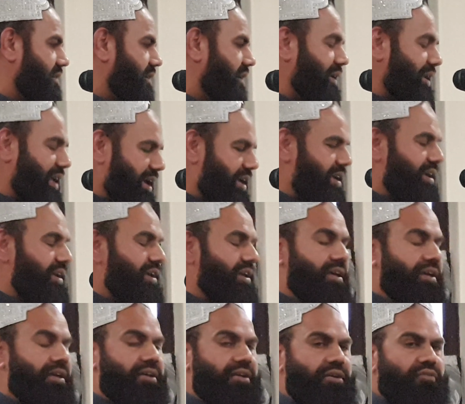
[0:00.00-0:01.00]
a day
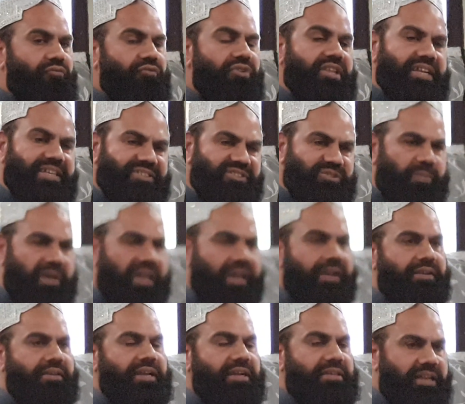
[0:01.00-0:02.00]
with the
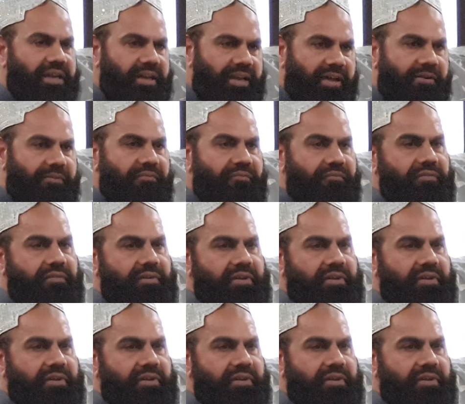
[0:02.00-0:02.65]
respect and the love?